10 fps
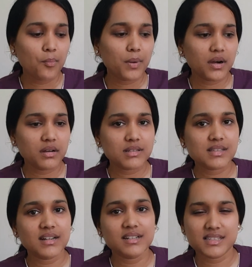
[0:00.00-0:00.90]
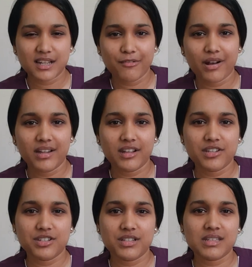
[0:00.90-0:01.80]
perks and
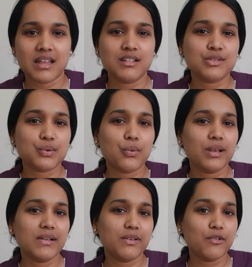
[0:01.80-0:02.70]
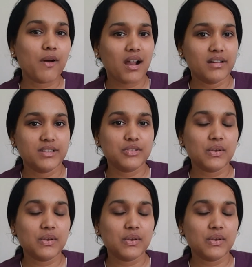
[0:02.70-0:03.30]
disadvantages and its own level of hardness.